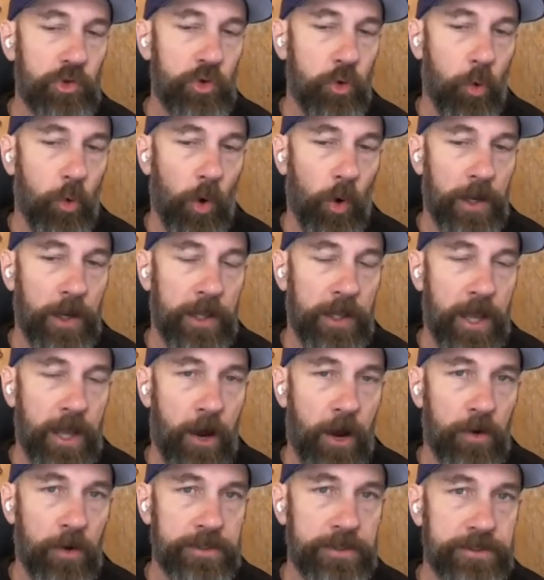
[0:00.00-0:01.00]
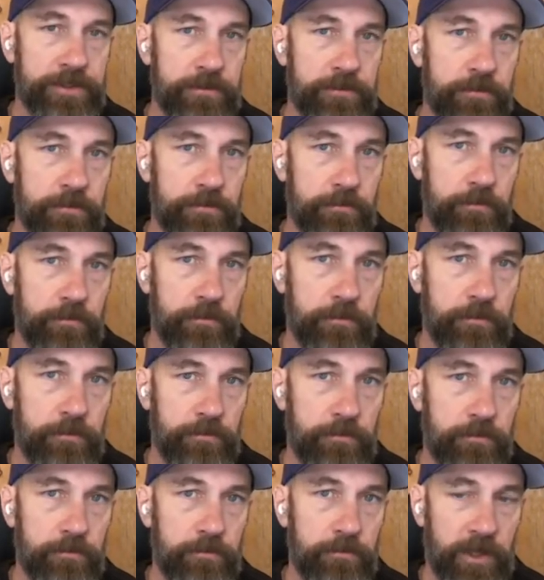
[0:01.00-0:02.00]
20 hours,
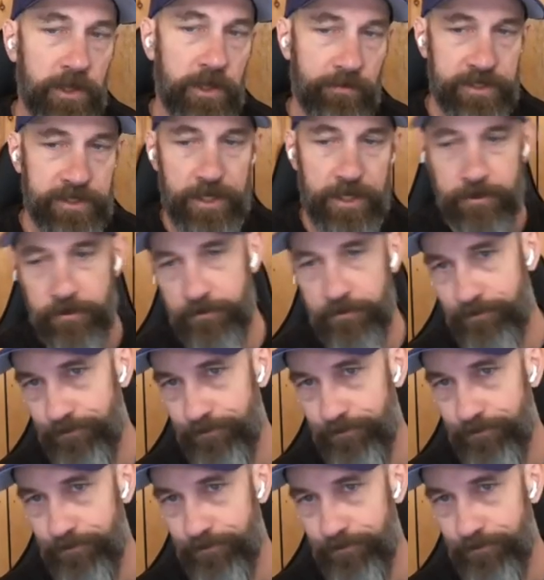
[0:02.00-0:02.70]
give or take.